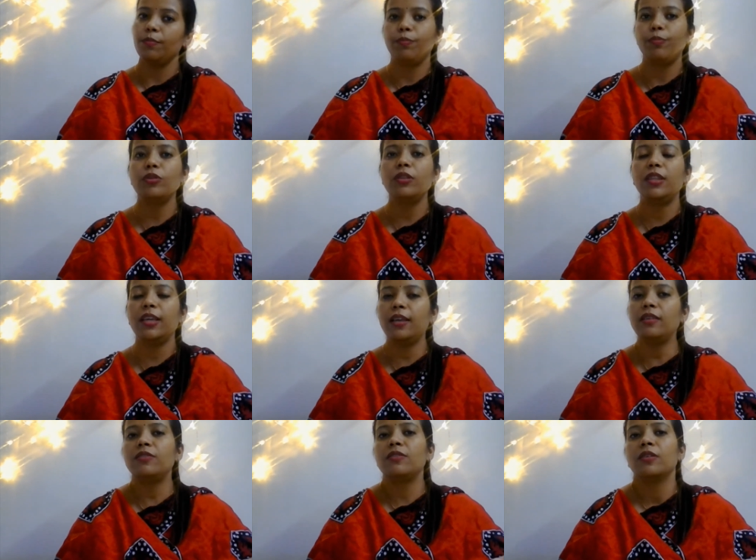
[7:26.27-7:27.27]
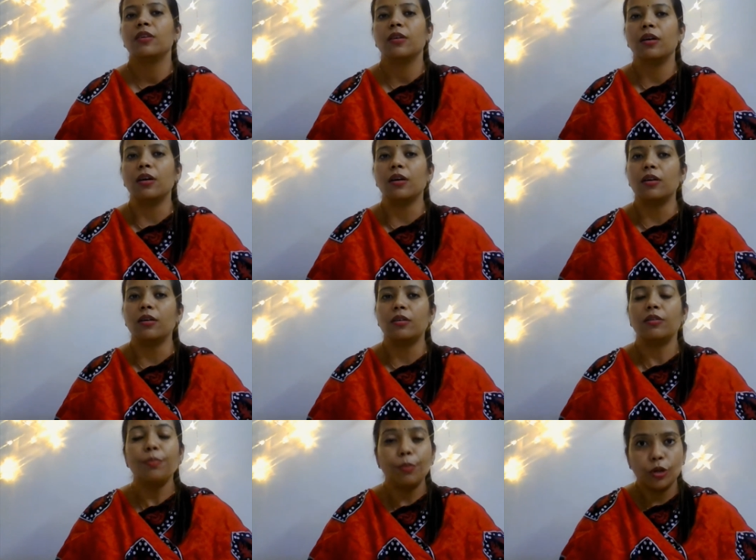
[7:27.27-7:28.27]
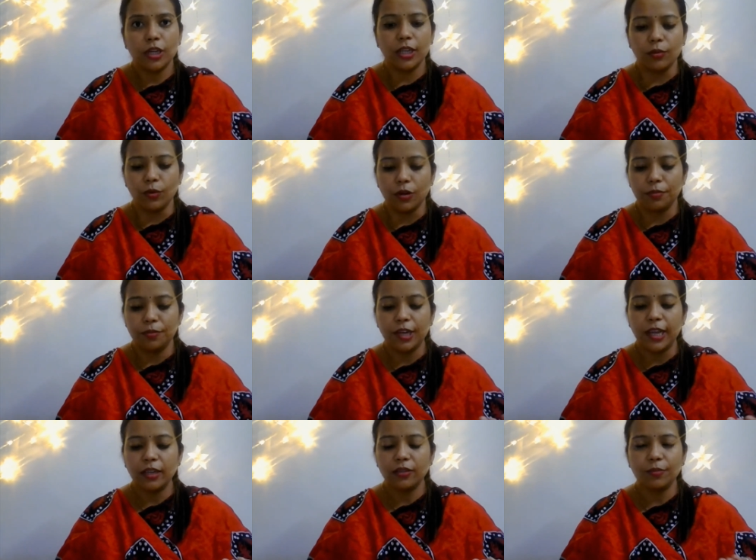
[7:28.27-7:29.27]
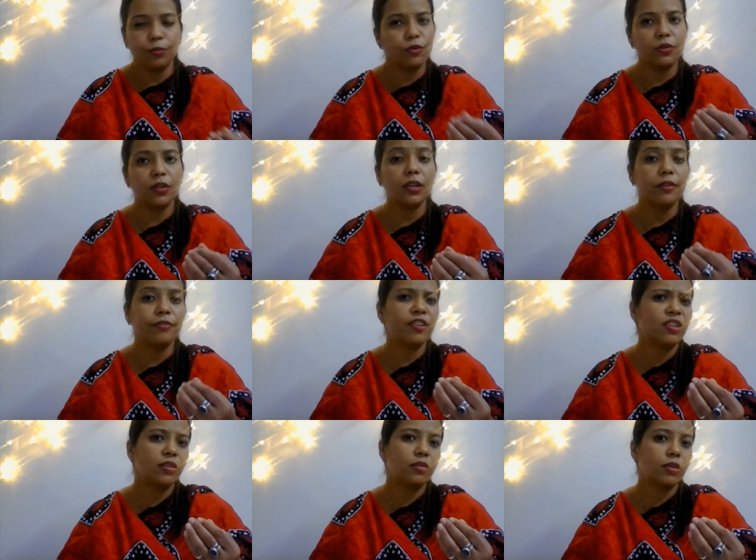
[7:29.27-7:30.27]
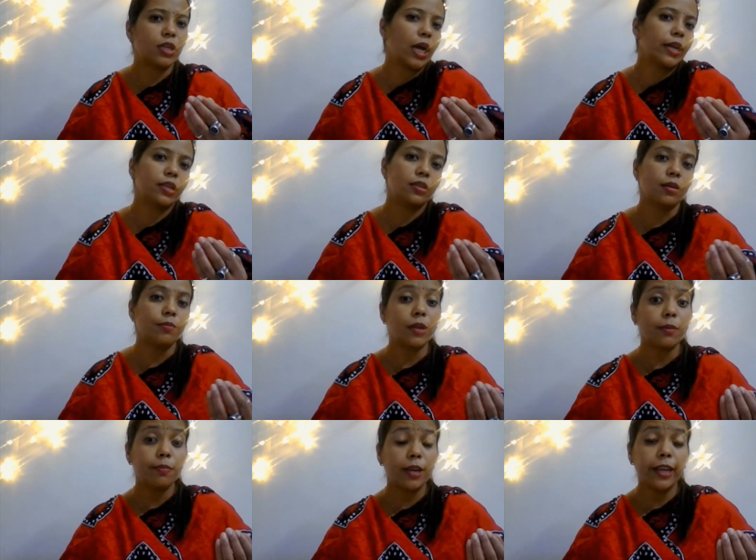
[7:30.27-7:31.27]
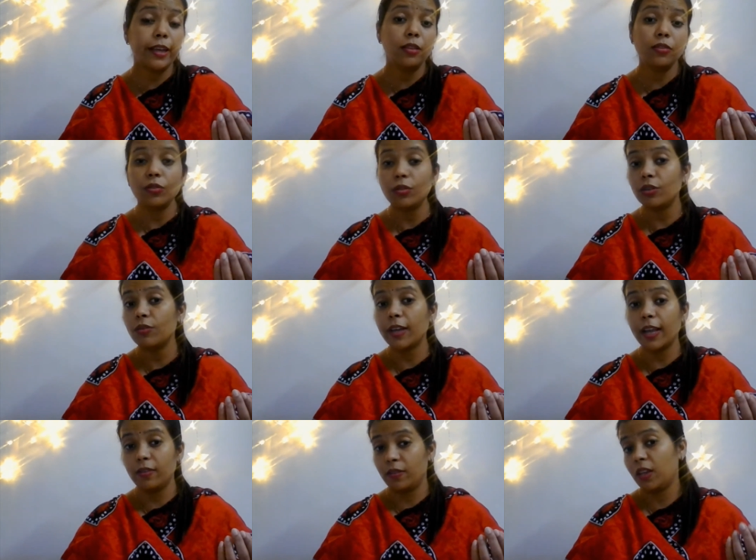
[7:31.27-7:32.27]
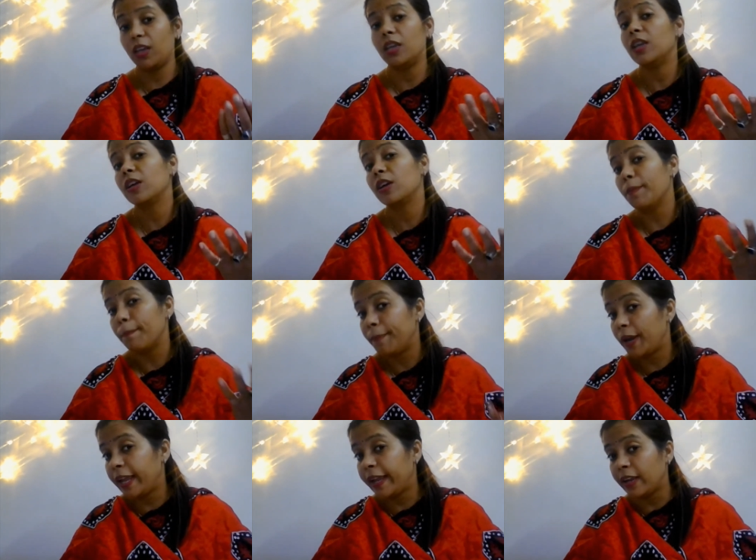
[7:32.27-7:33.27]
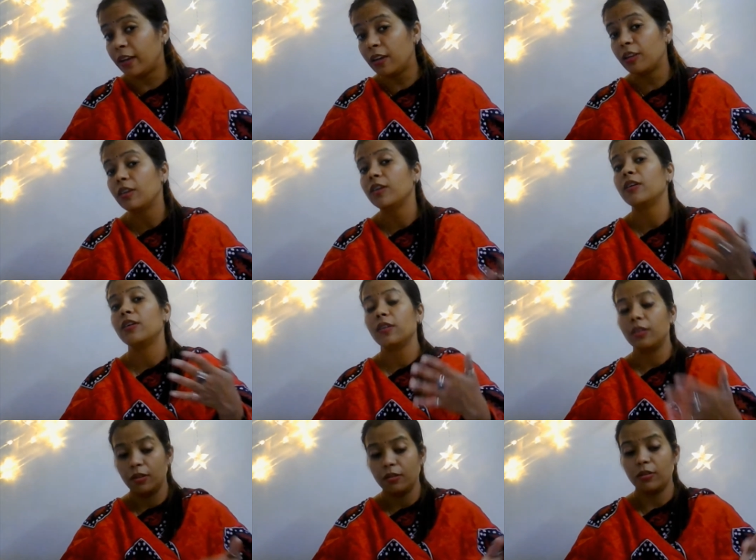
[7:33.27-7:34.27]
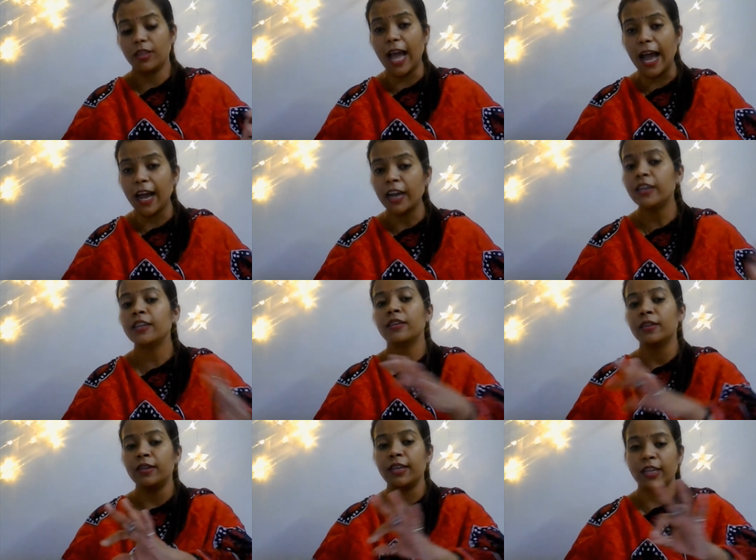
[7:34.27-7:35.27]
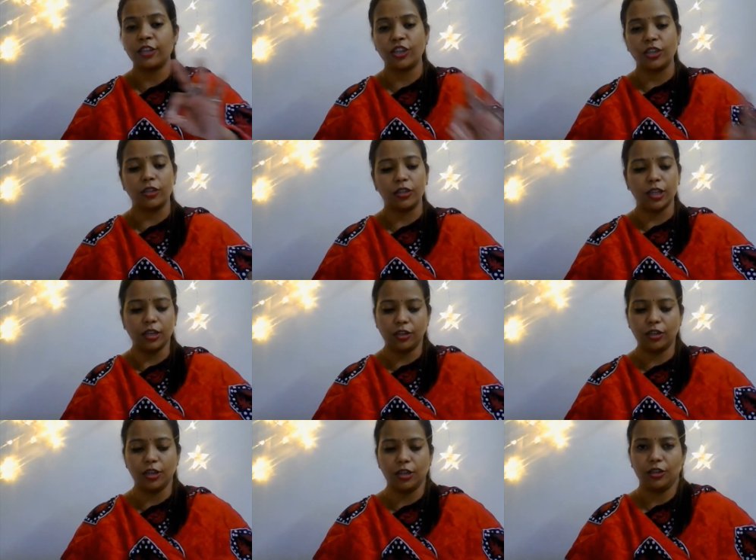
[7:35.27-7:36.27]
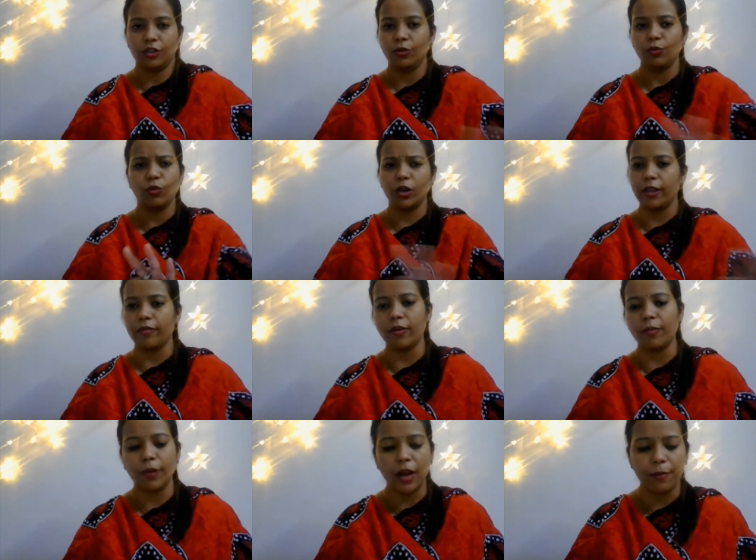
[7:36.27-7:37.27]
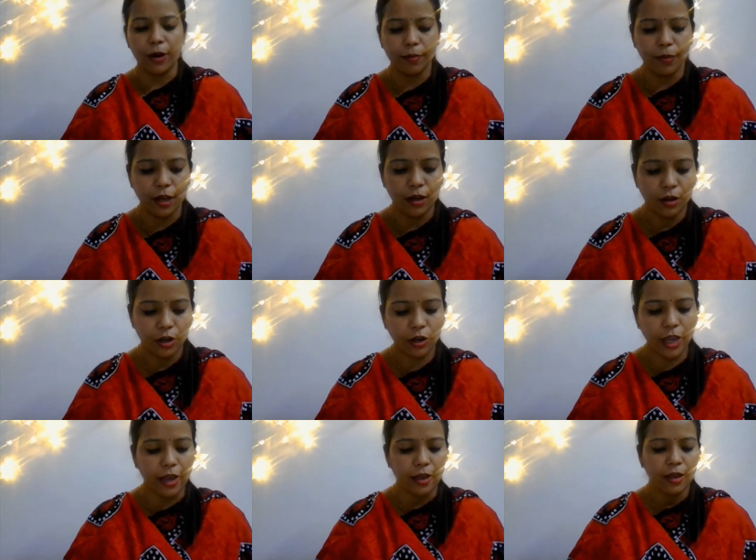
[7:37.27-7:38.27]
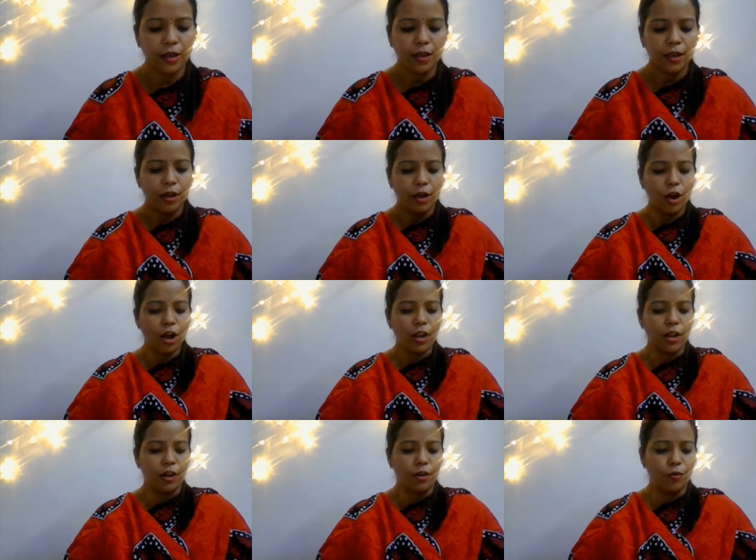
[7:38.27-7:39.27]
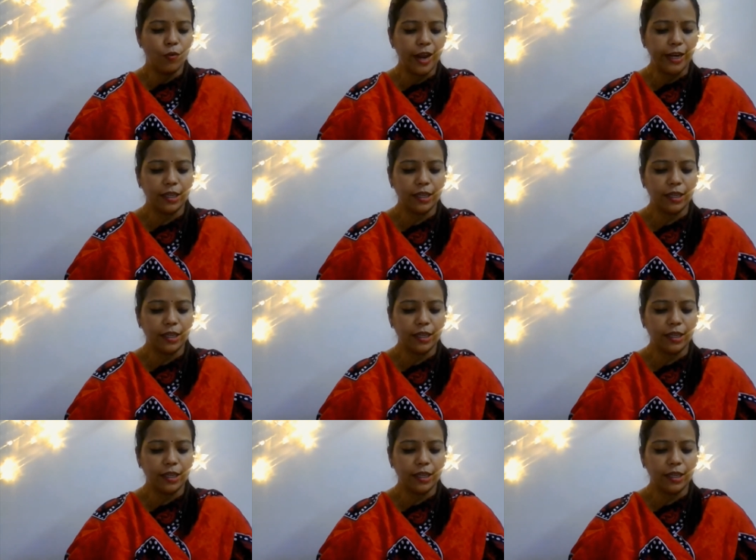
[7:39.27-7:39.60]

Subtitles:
put these reporting verbs. Like supposing if it is regarding some complaint, so you can say he complained that dash dash dash dash, whatever, blah blah blah. Okay, all right.